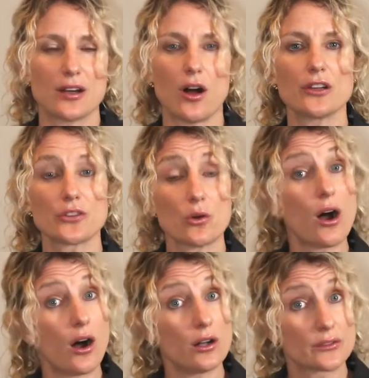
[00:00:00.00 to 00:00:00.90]
also
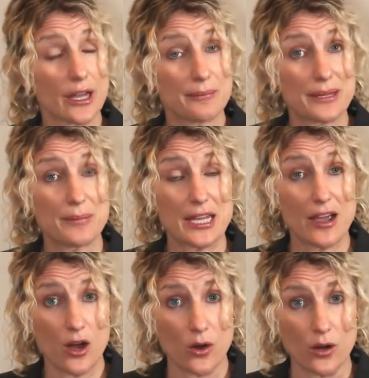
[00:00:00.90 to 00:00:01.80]
called a
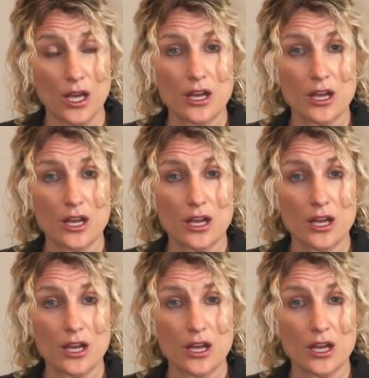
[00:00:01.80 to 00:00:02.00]
BPO.